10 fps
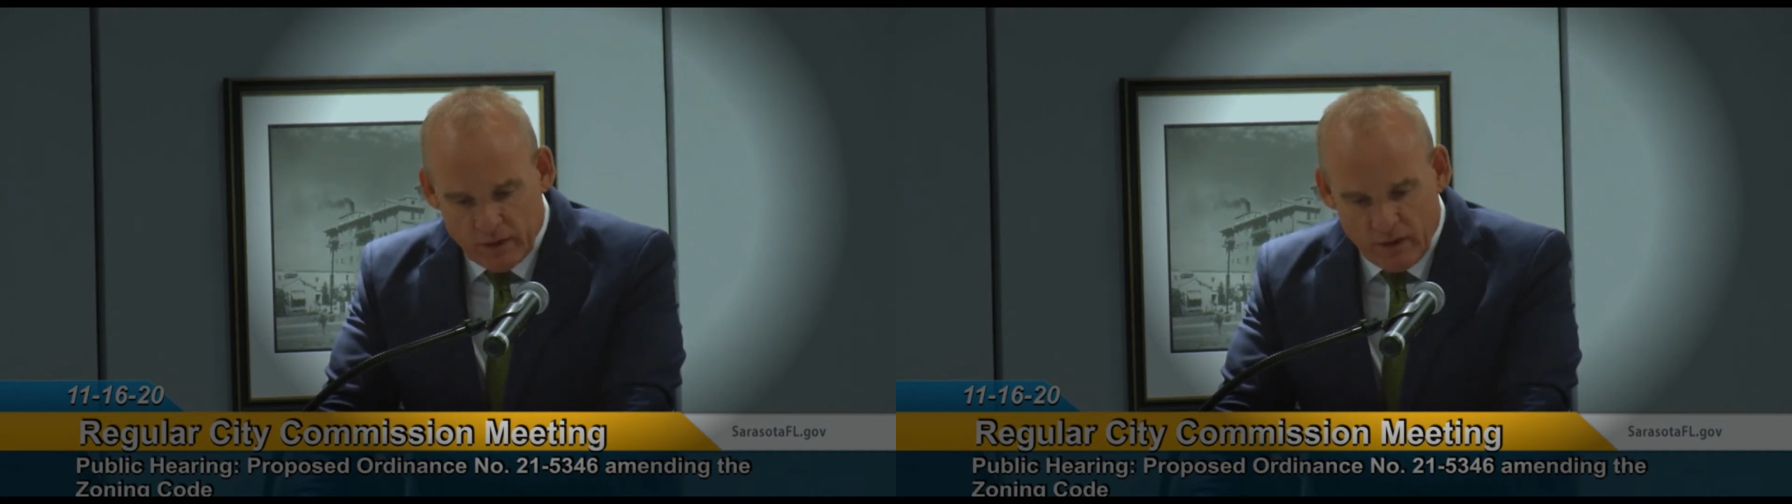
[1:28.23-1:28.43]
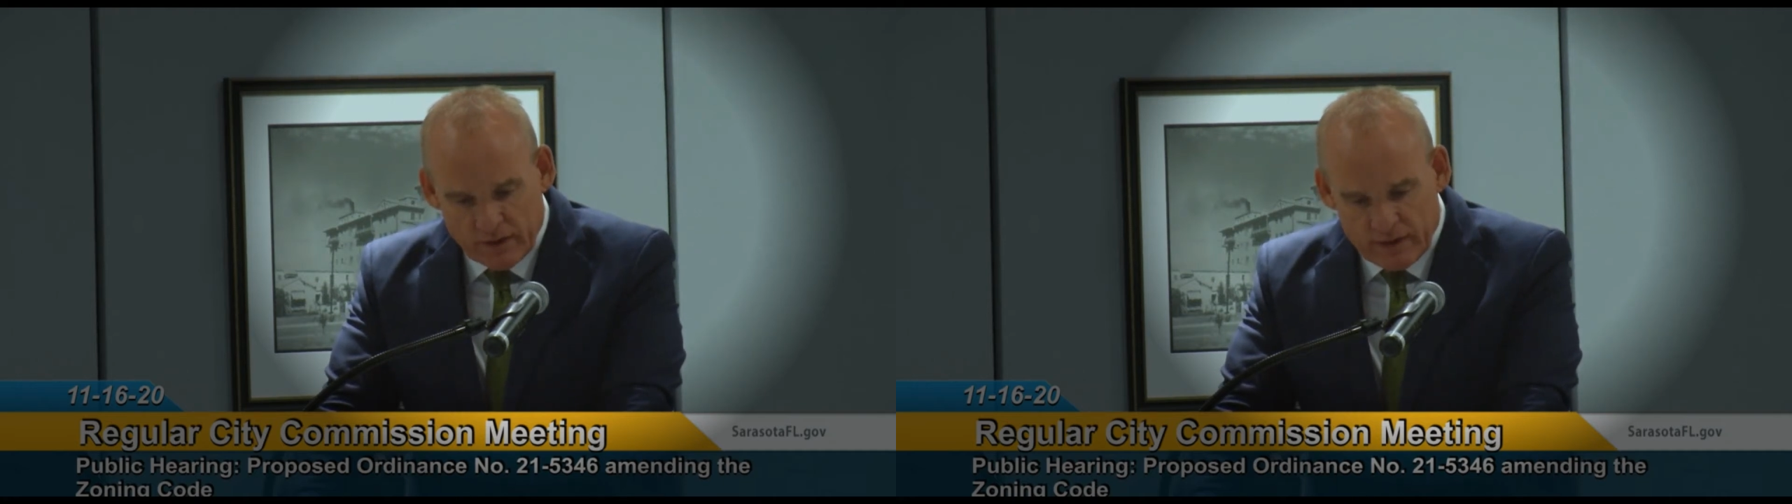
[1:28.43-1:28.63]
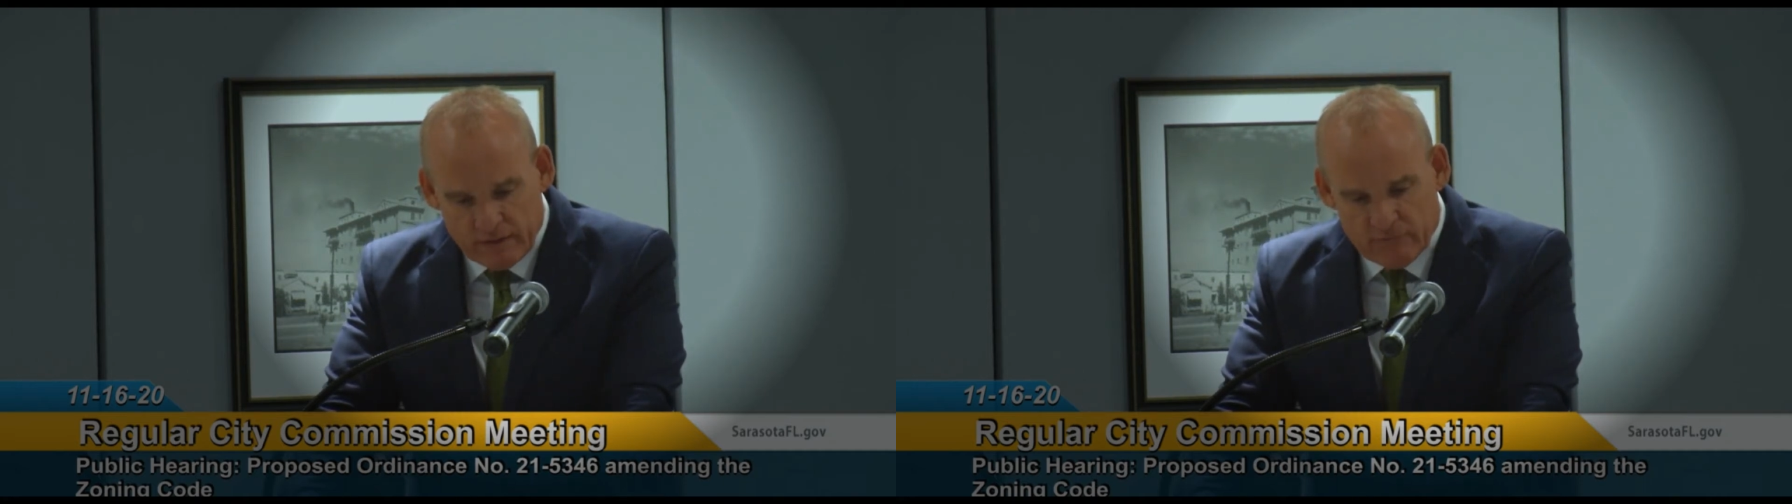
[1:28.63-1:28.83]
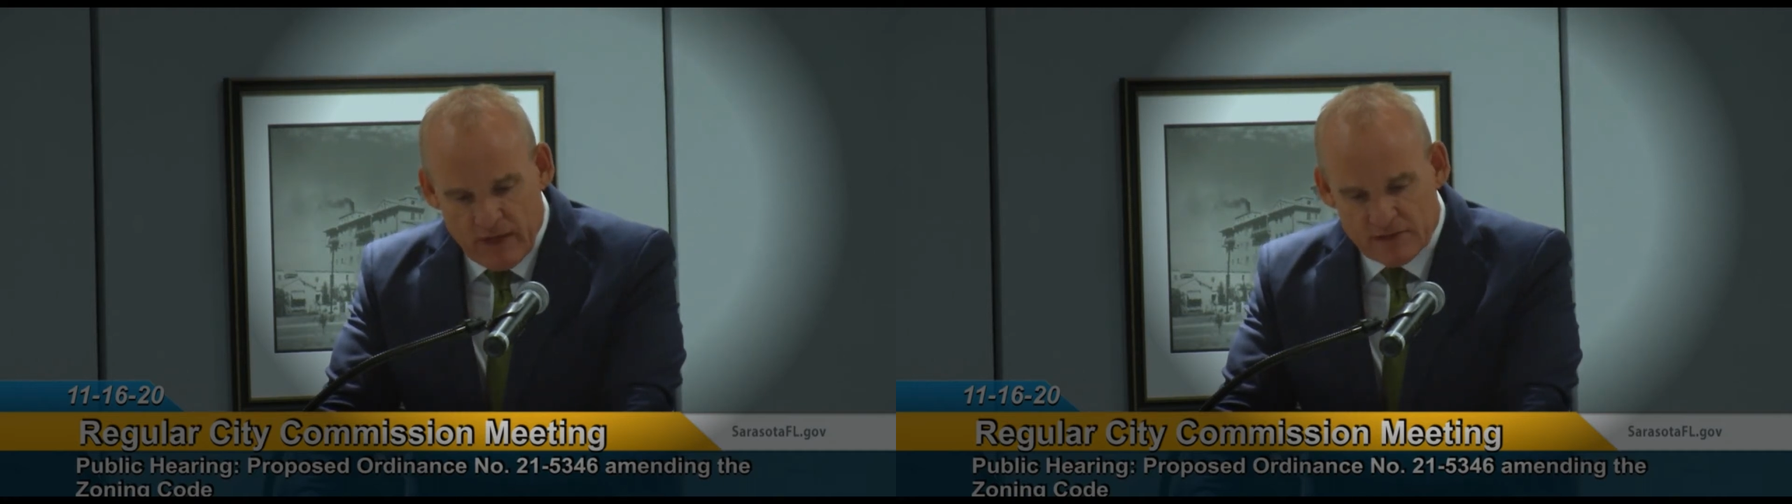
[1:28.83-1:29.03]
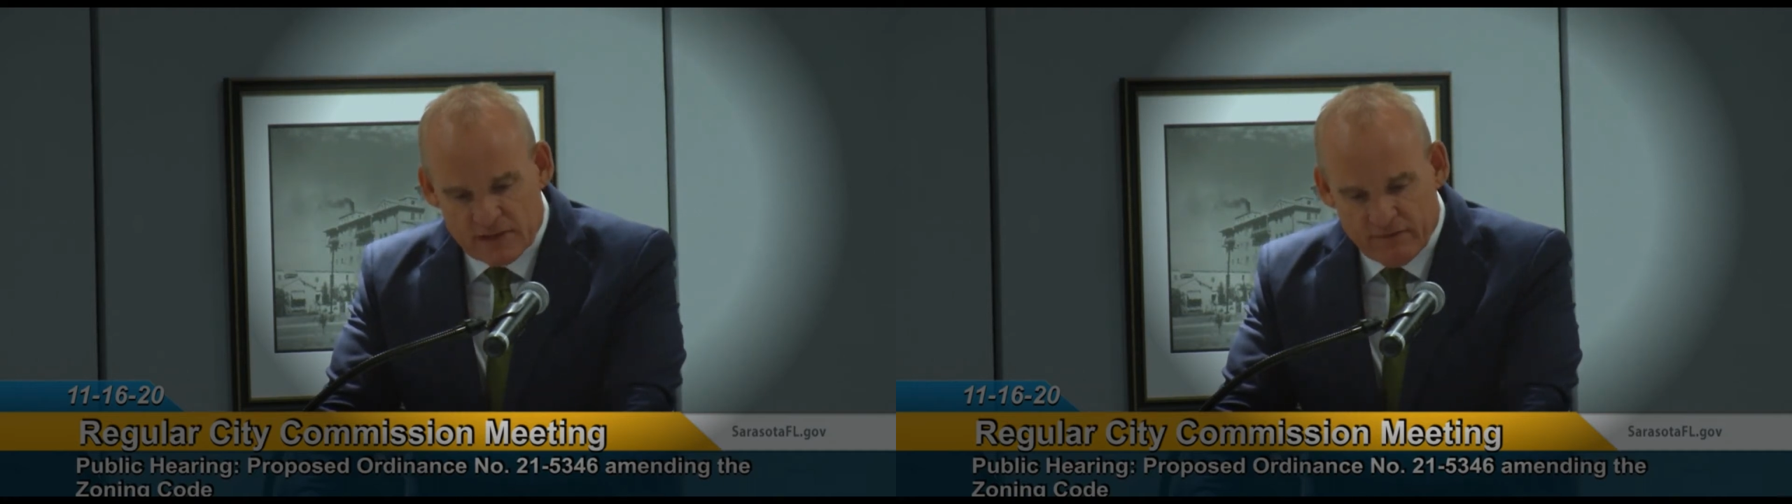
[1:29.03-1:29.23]
not in the
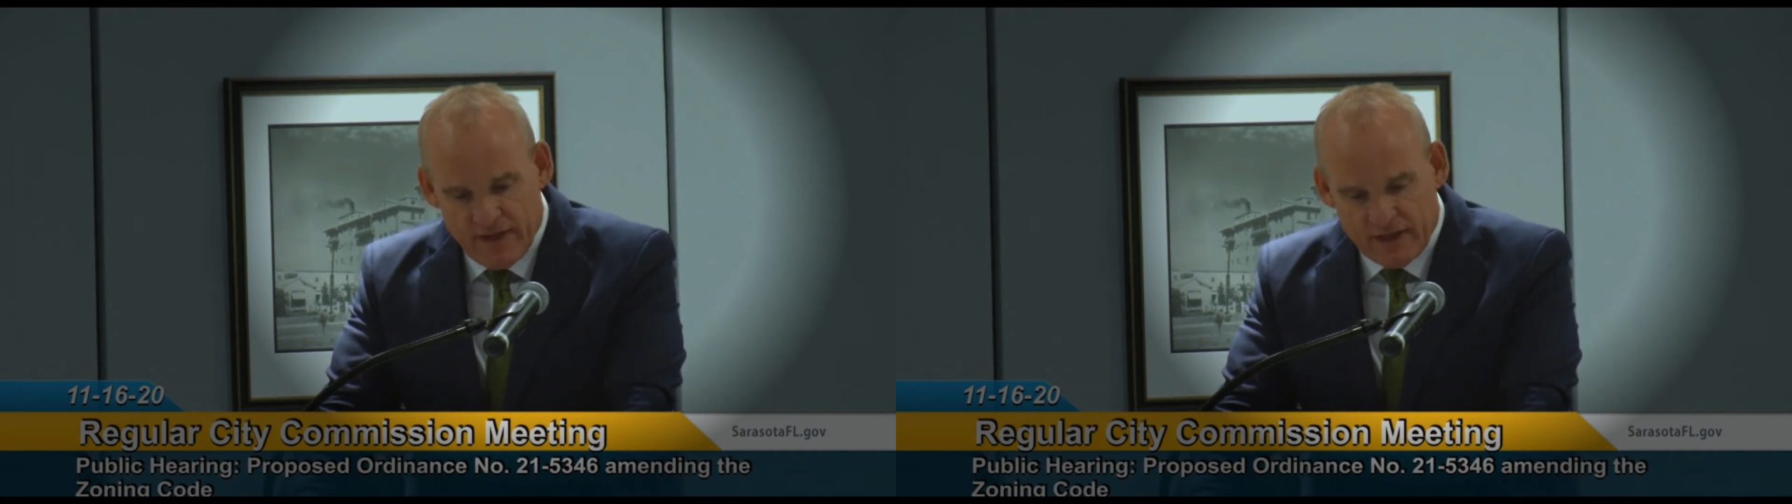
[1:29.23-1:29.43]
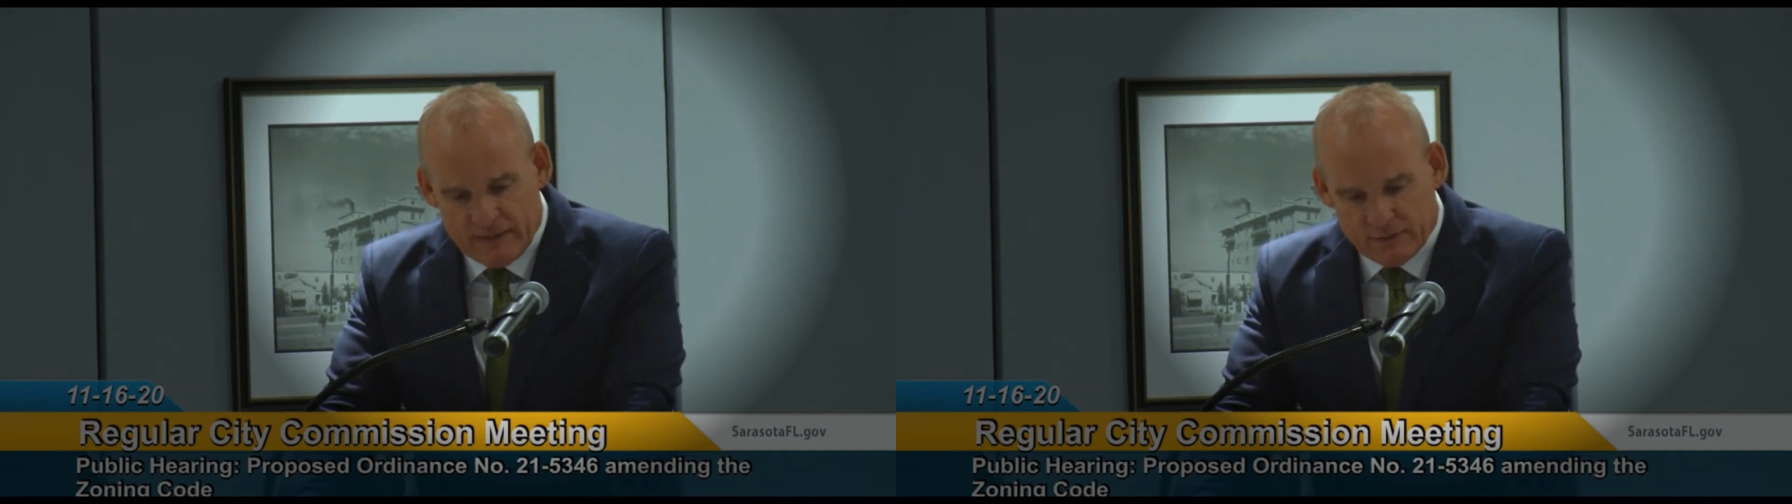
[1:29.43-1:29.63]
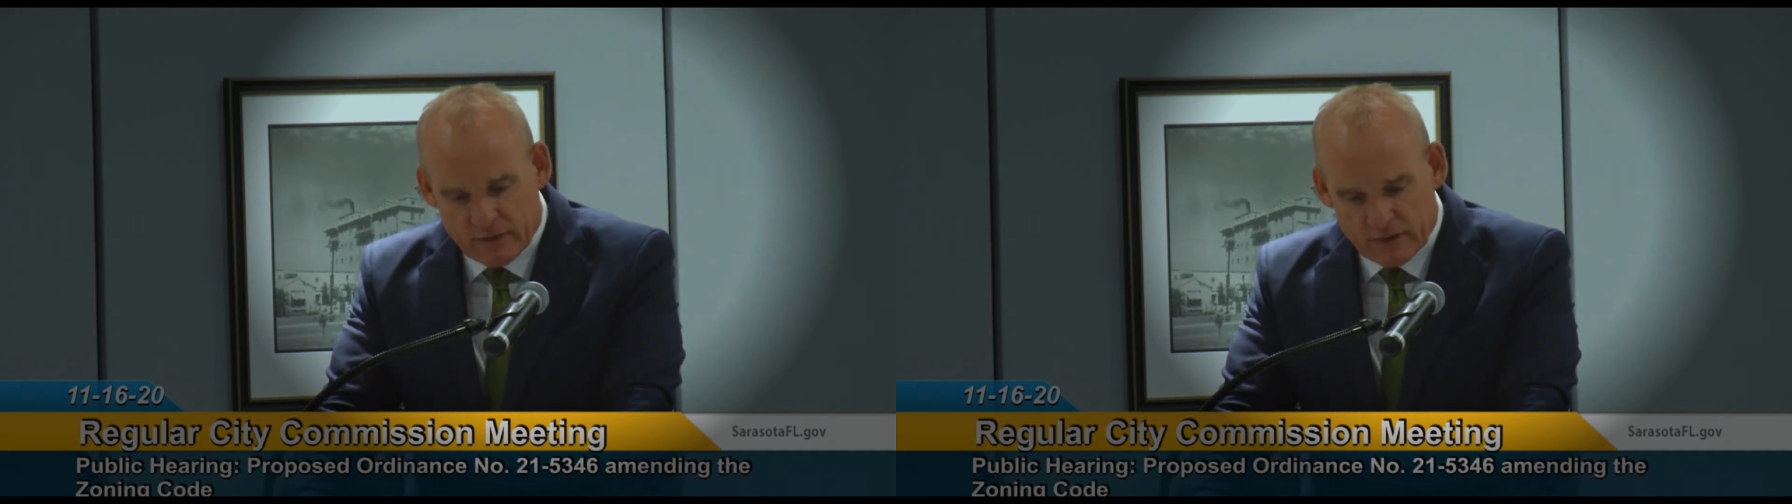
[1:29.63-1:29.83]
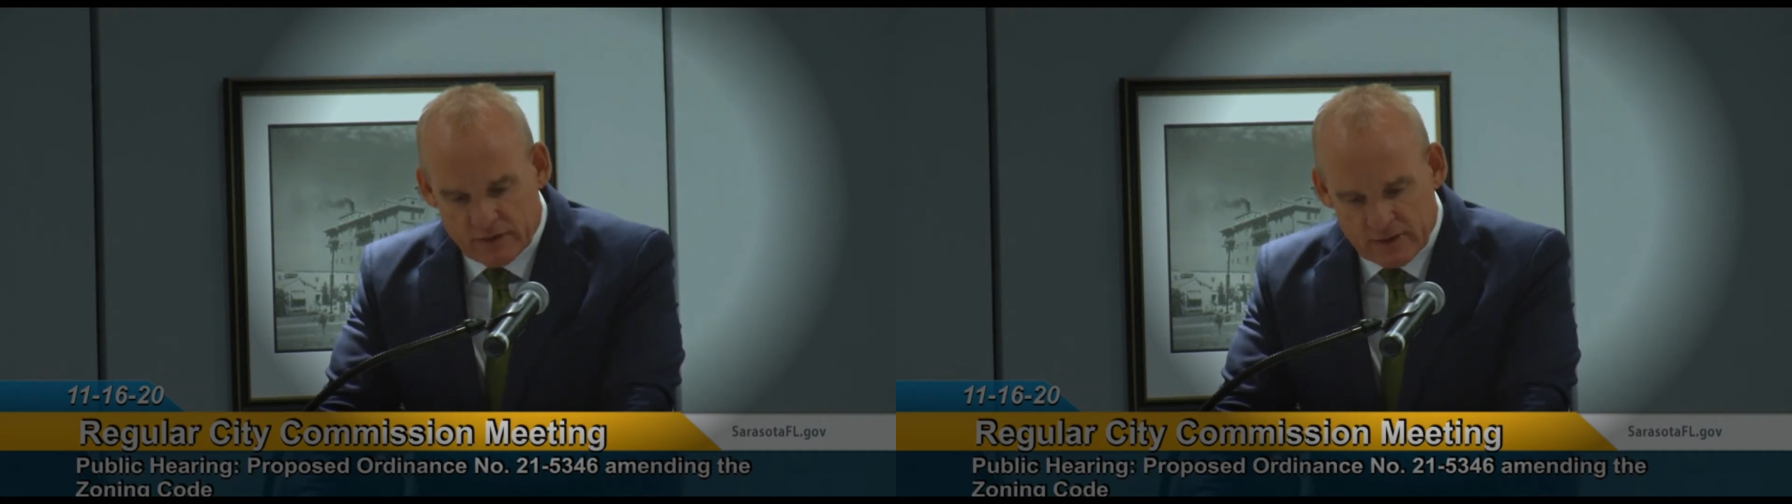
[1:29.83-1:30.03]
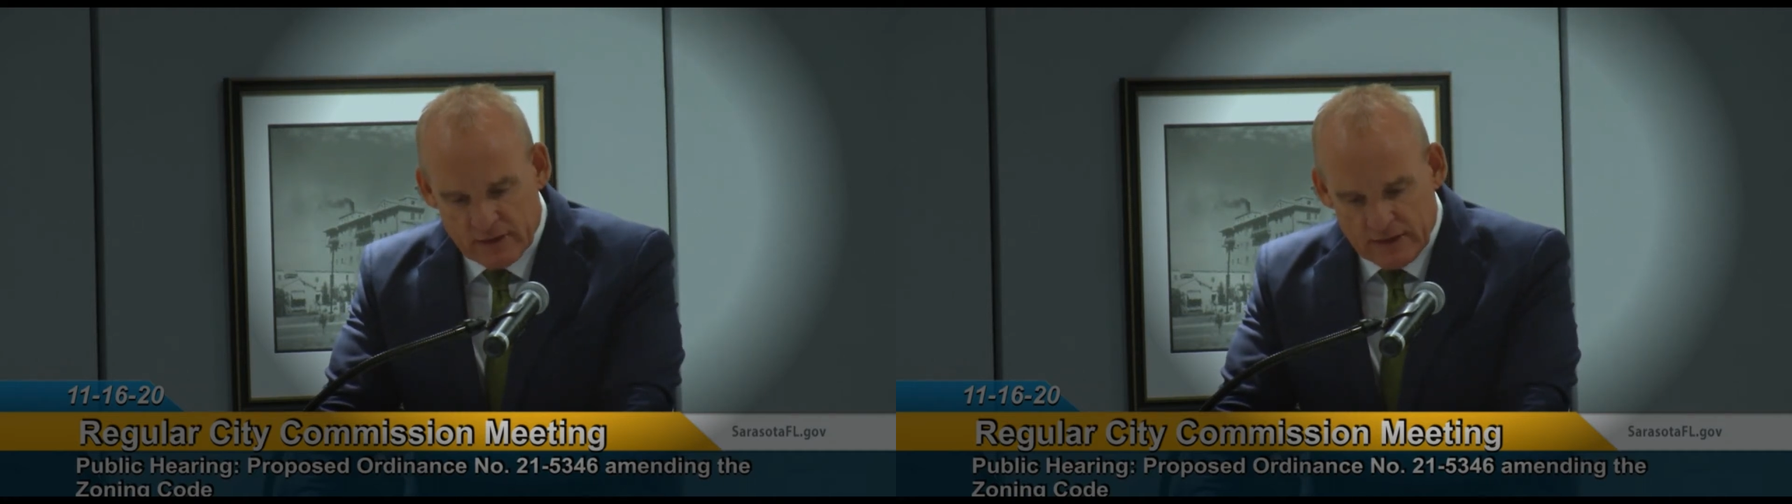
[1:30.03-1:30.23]
rest of our neighbourhoods?